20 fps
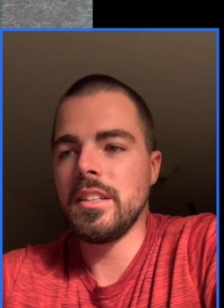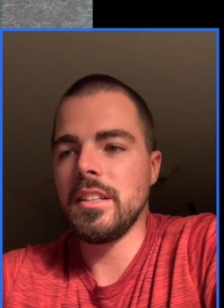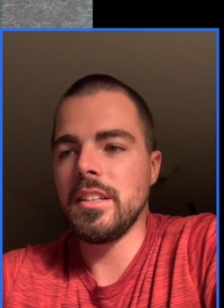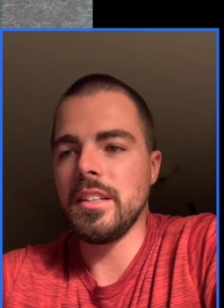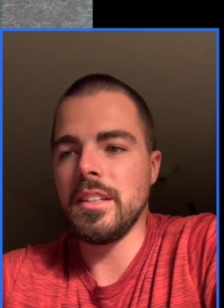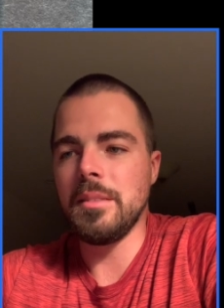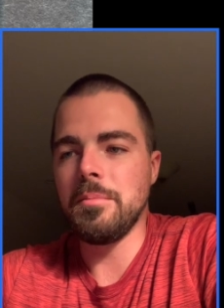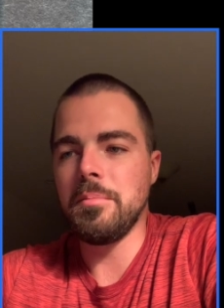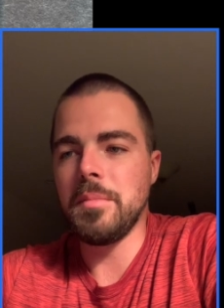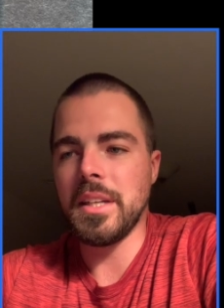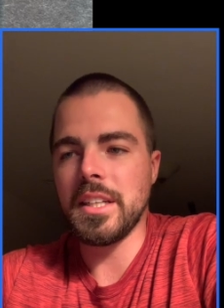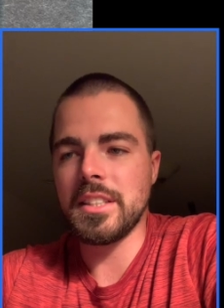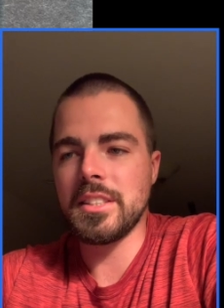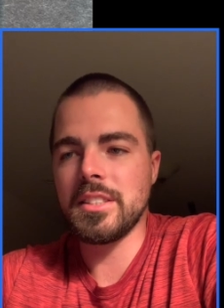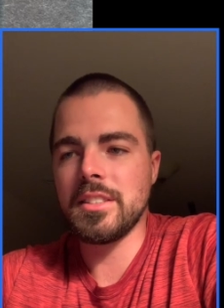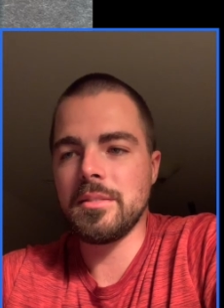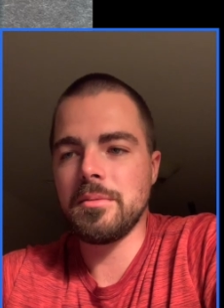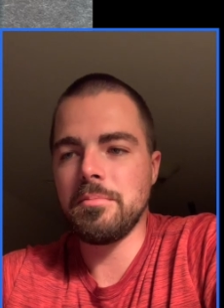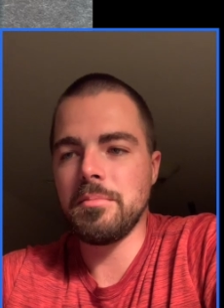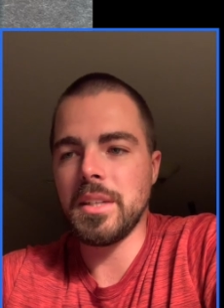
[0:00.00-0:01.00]
It
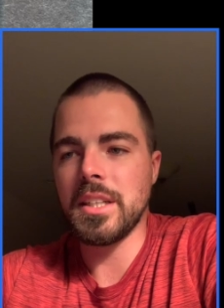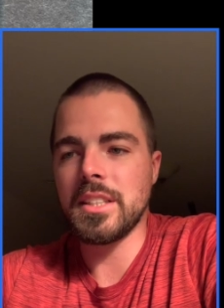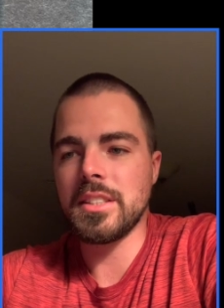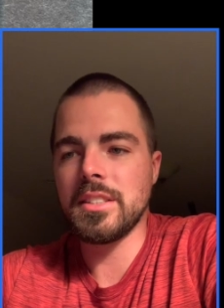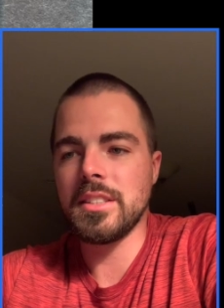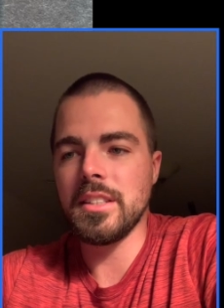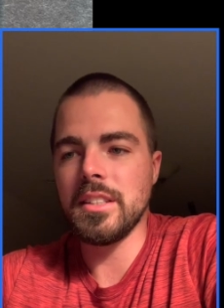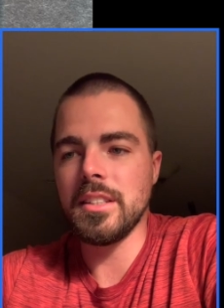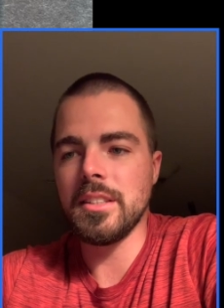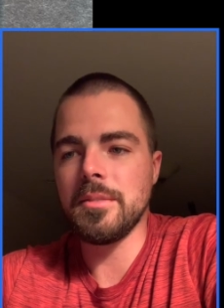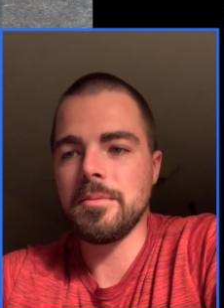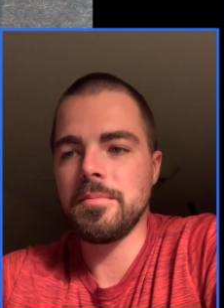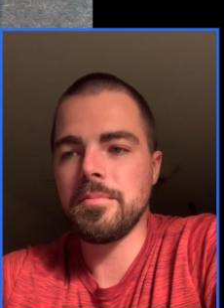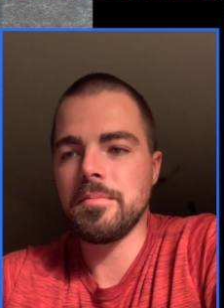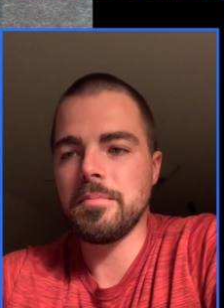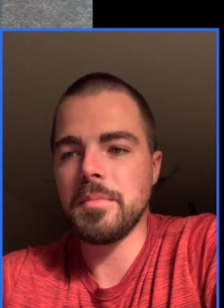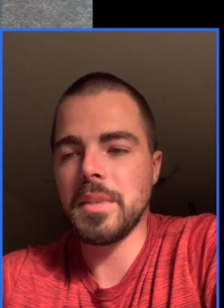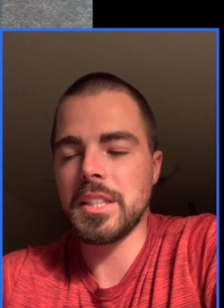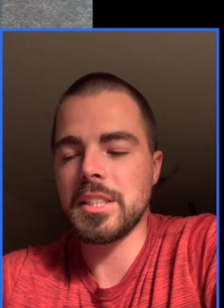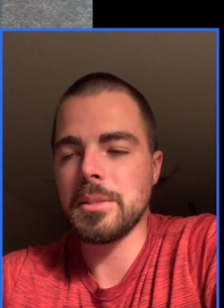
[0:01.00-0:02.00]
makes makes uh,
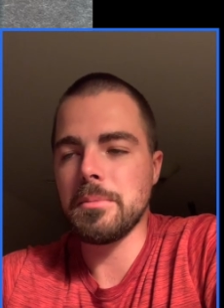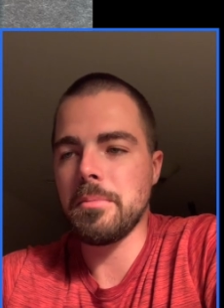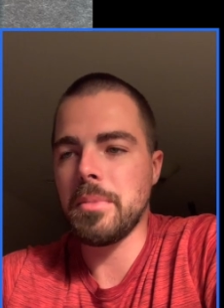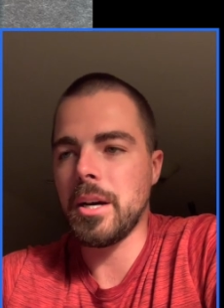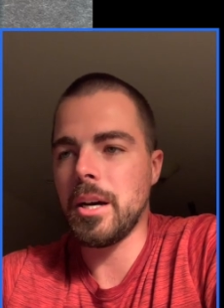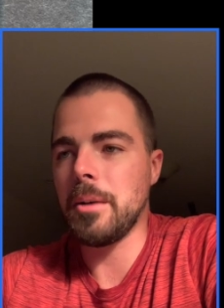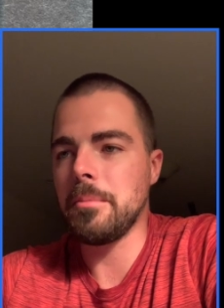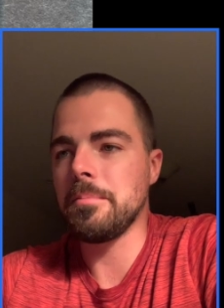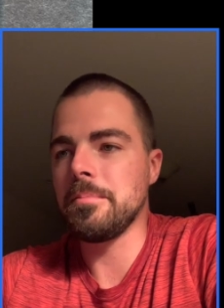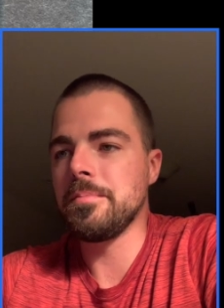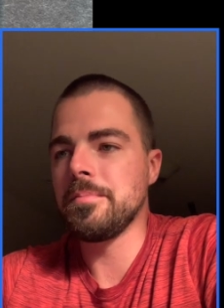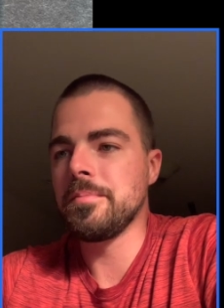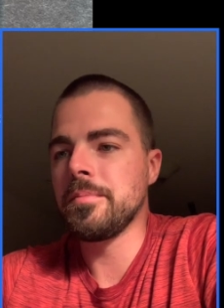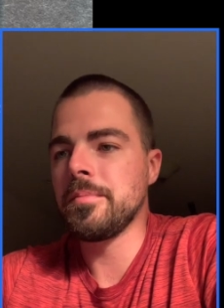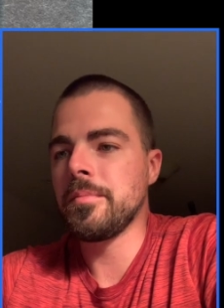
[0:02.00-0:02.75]
makes it pop.